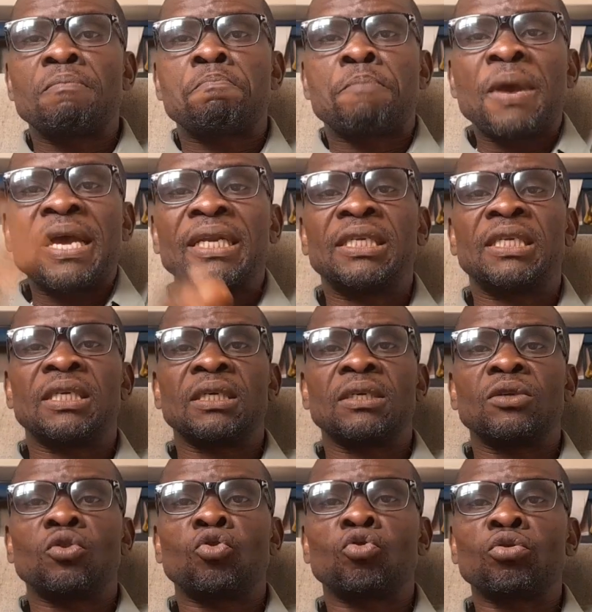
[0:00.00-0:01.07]
paid
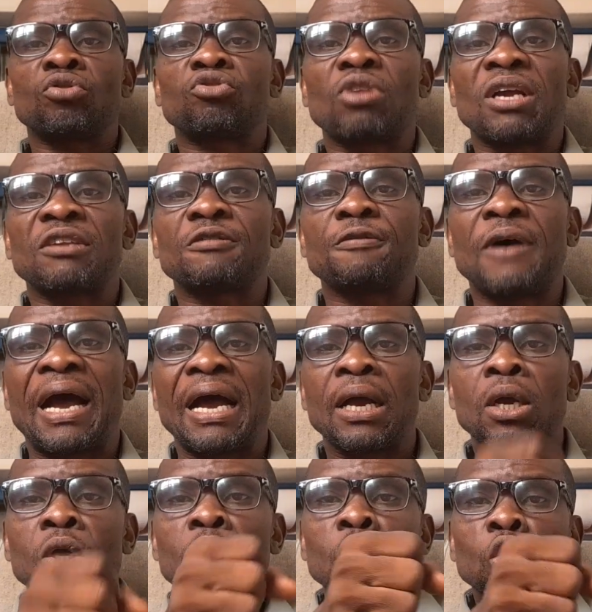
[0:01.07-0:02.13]
through transfer,
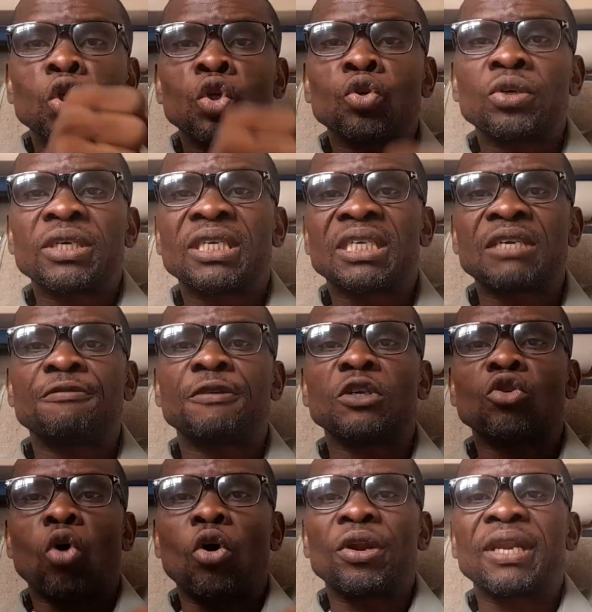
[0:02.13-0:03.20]
you receive
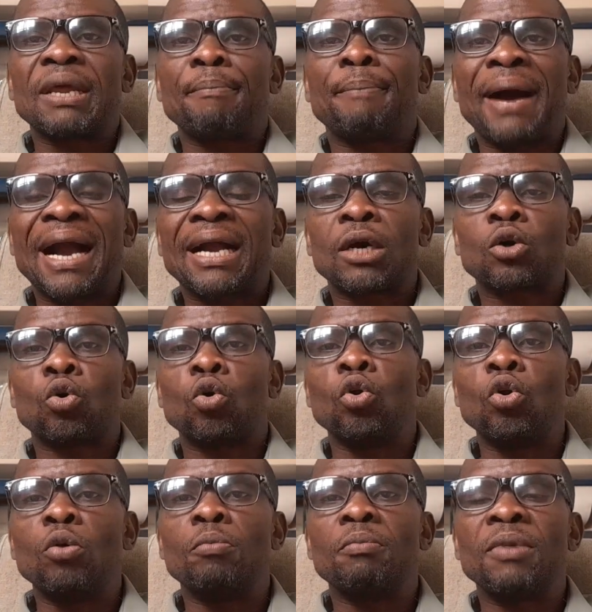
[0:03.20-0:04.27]
it on the bank
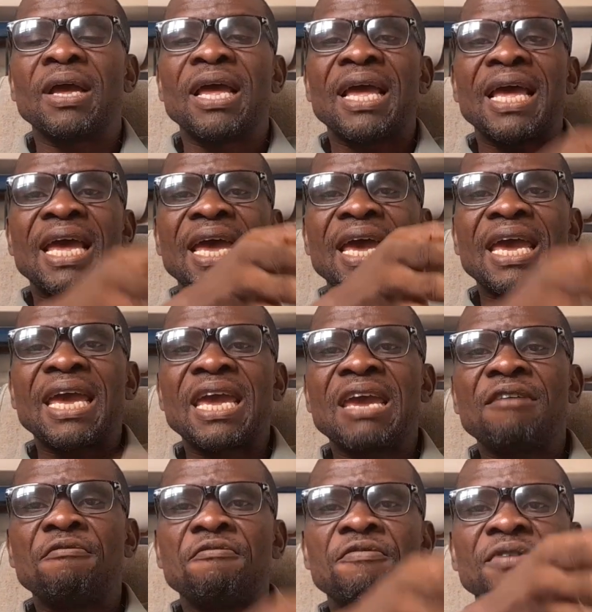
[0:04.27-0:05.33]
column.
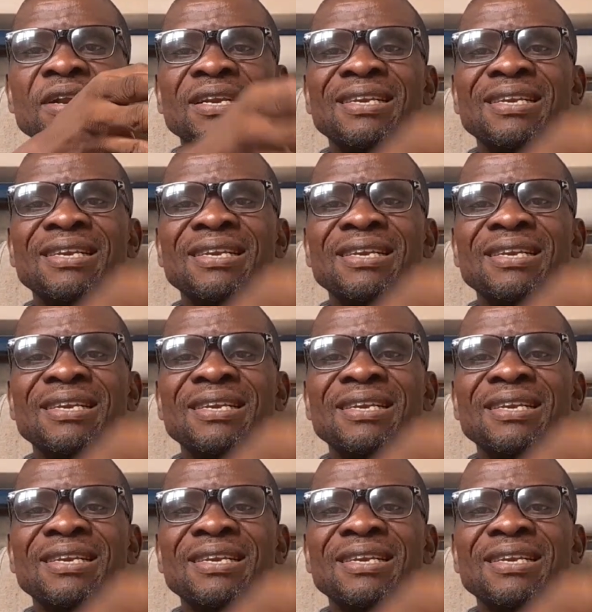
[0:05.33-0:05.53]
Every